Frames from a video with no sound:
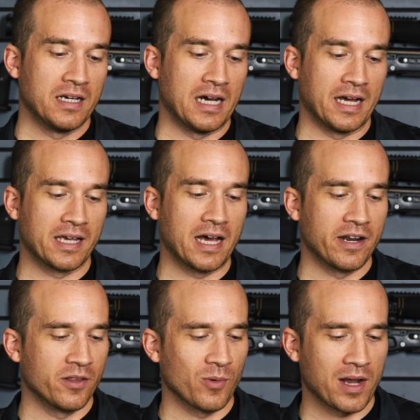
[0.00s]
I got
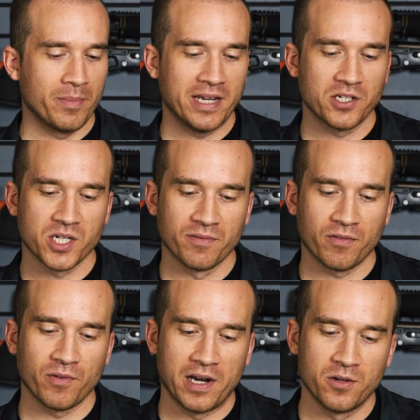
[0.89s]
it on the recommendation of a
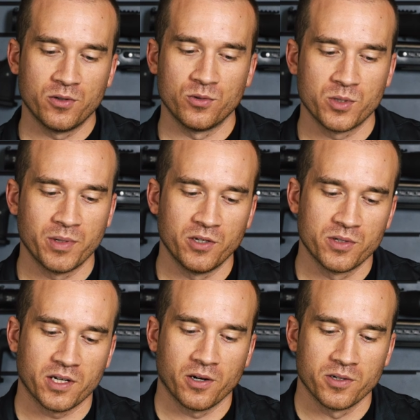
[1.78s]
friend who's been
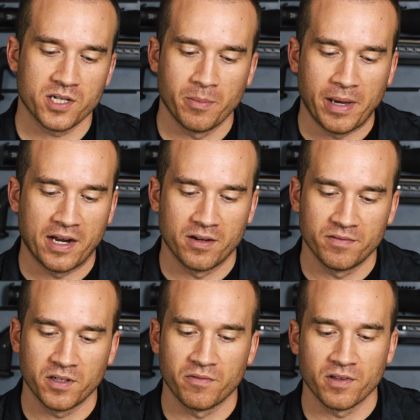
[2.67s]
using hers
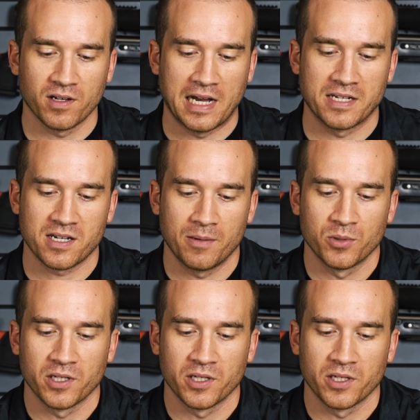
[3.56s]
competitively for the last couple